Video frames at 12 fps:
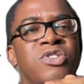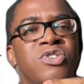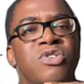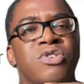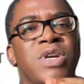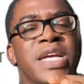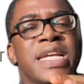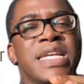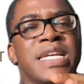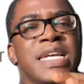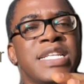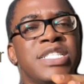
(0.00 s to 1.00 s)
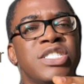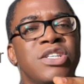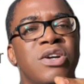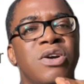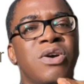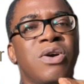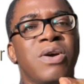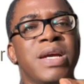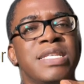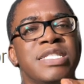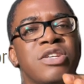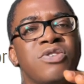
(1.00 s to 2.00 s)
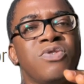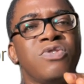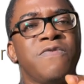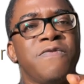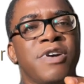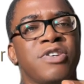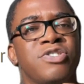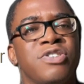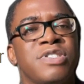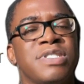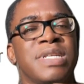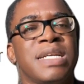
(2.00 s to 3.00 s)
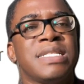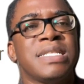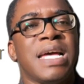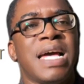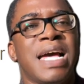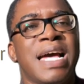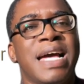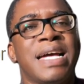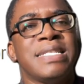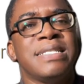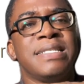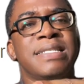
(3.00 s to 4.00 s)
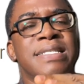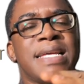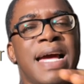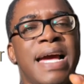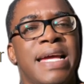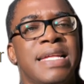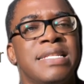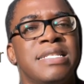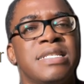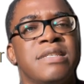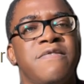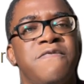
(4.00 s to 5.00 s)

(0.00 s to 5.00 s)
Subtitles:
to engage or execute functions that are designed